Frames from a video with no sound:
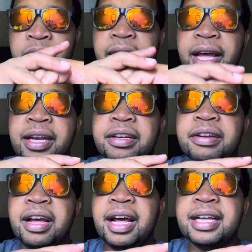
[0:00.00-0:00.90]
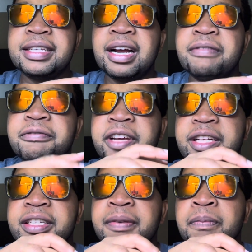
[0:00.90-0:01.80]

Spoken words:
and circumvent